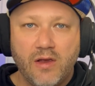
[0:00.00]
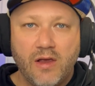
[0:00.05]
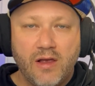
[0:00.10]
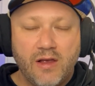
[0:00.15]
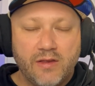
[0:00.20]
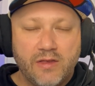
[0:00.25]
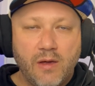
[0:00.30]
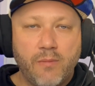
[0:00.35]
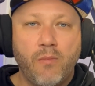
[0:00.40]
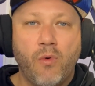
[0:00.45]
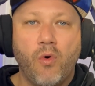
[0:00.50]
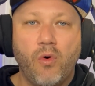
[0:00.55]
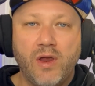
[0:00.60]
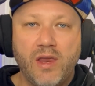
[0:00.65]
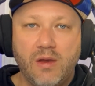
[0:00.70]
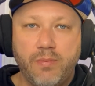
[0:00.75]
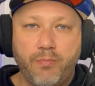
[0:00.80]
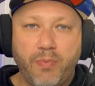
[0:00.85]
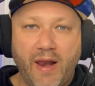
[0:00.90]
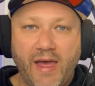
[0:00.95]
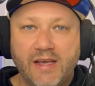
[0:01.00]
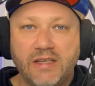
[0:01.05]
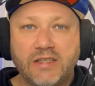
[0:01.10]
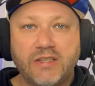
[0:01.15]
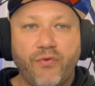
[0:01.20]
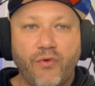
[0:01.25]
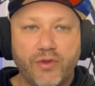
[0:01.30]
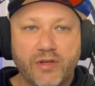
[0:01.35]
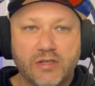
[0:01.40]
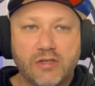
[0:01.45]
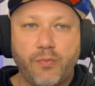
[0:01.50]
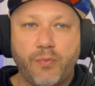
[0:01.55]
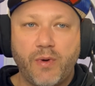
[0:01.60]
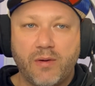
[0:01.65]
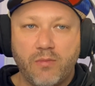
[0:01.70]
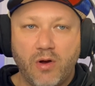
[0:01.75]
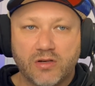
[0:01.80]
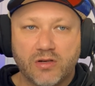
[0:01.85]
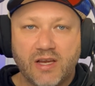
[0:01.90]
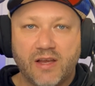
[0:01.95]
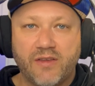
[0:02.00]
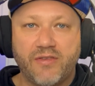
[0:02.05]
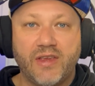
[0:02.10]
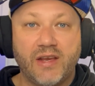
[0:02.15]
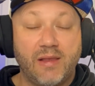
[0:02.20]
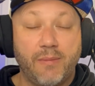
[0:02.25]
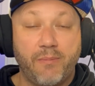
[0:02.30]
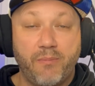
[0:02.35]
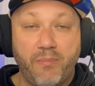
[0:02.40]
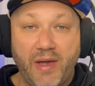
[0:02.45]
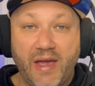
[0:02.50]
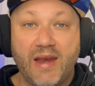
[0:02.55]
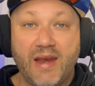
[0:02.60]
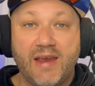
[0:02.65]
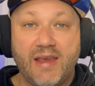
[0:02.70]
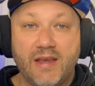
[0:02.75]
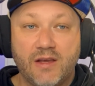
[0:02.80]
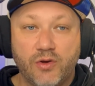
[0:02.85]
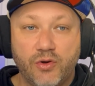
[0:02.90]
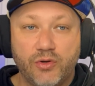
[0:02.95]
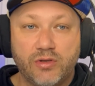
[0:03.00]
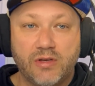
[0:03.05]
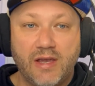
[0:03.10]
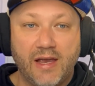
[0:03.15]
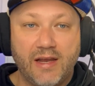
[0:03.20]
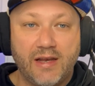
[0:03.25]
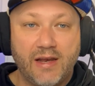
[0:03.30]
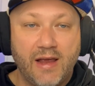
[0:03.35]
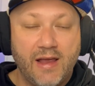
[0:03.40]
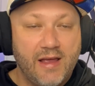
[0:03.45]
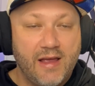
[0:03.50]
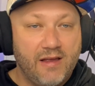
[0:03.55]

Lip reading: the more he plays for the Springboks, I think the better he could get.